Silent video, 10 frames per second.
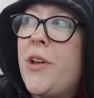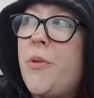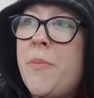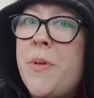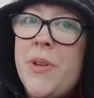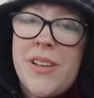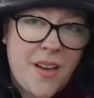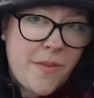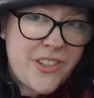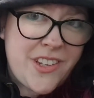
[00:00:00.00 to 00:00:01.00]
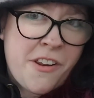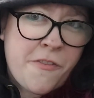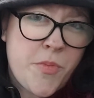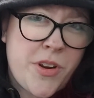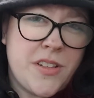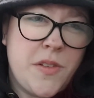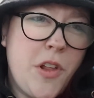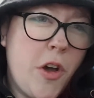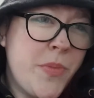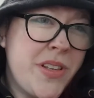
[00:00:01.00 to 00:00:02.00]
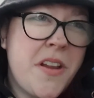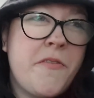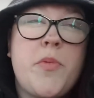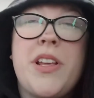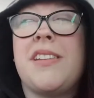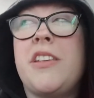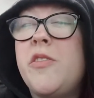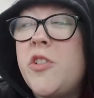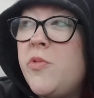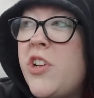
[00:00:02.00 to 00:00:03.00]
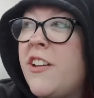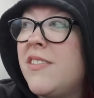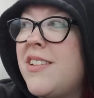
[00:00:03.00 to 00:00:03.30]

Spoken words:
equipment because obviously not everybody does Vlogmas, not everybody has a YouTube channel.